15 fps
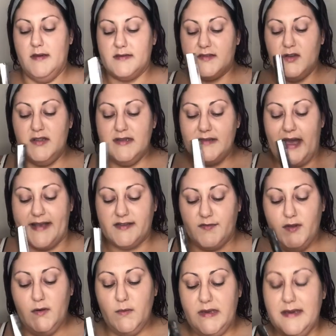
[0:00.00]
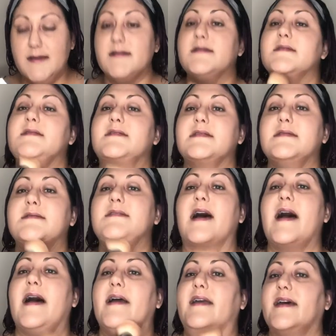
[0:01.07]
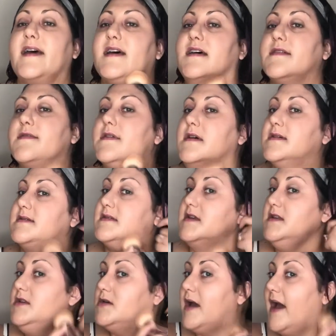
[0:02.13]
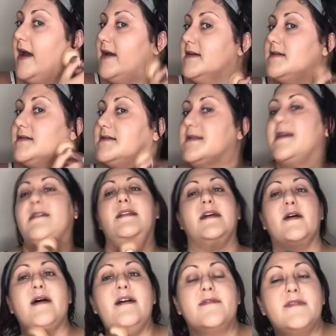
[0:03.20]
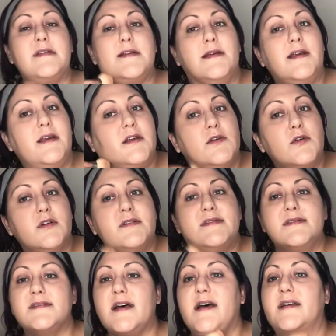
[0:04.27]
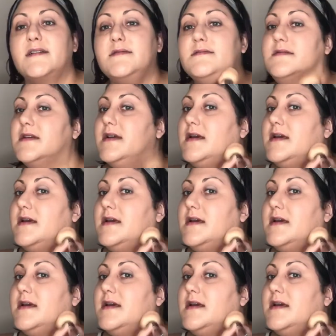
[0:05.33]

So in the last few weeks since I have seen you guys, I now have an eight-year-old son